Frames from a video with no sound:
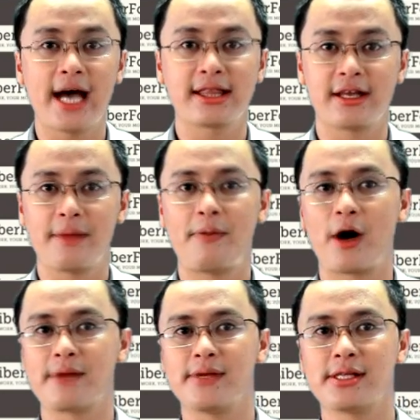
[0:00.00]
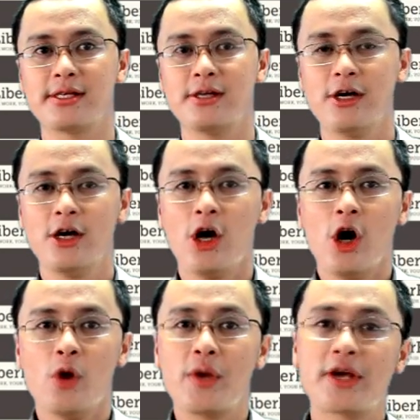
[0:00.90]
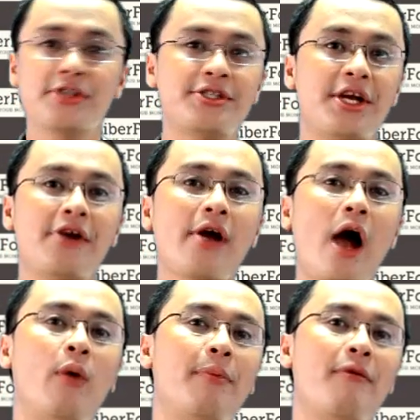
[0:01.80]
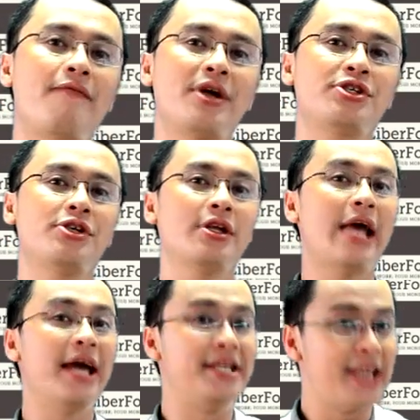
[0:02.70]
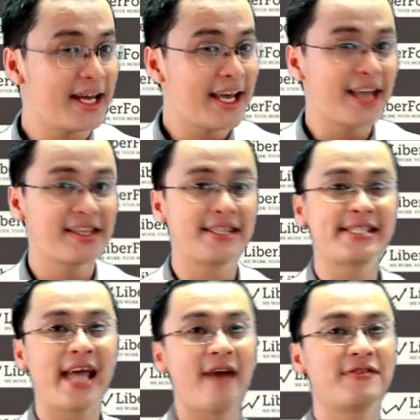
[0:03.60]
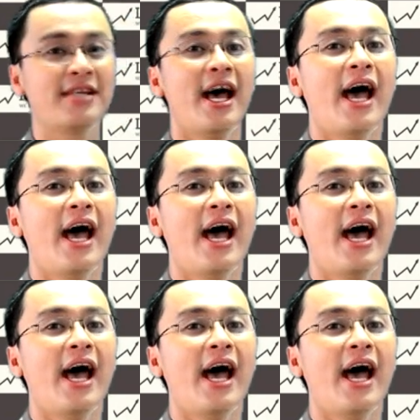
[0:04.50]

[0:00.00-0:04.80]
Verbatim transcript: at the department. We consider our professional and dedicated staffs